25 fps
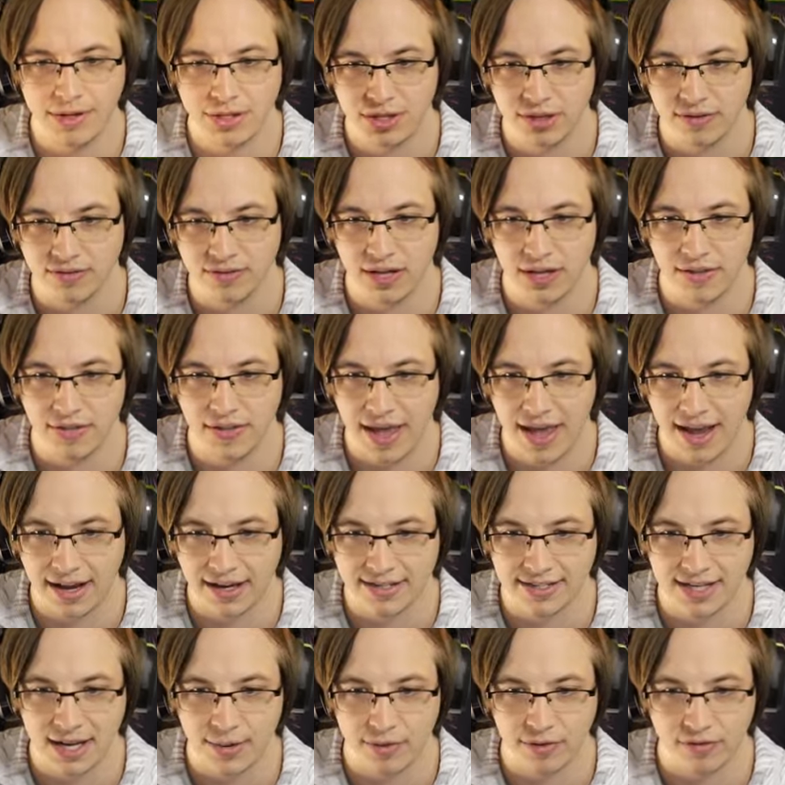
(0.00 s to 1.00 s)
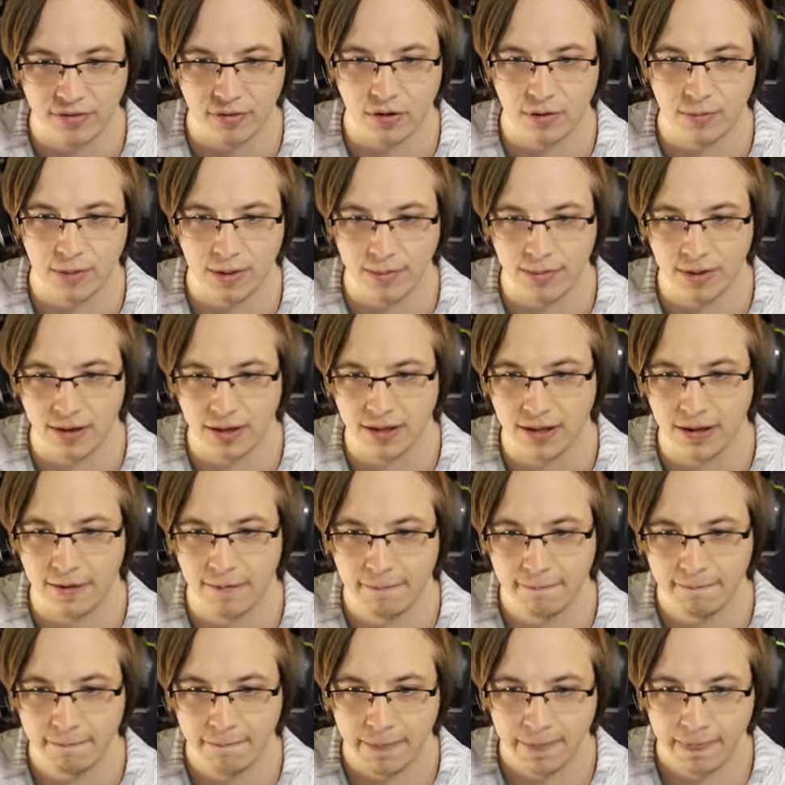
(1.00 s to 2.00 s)
have done that because that would have earned me money.
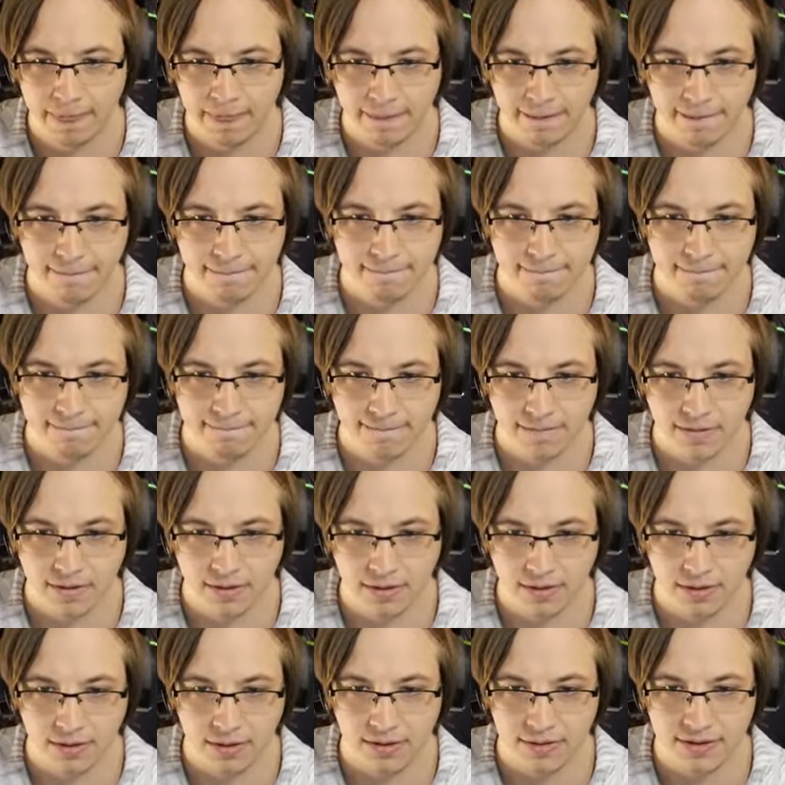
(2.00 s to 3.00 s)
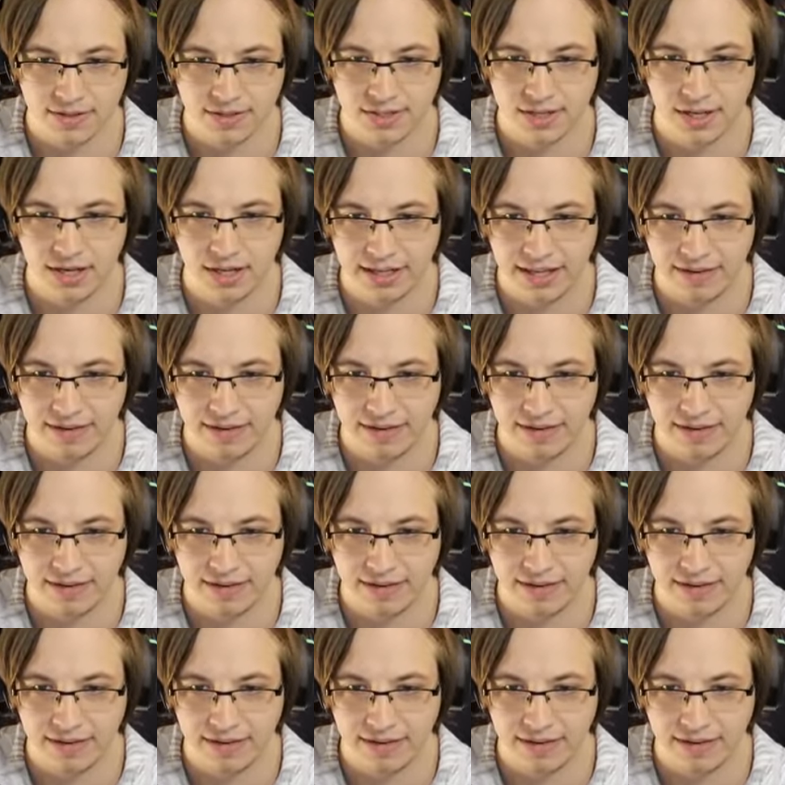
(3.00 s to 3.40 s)
This is going to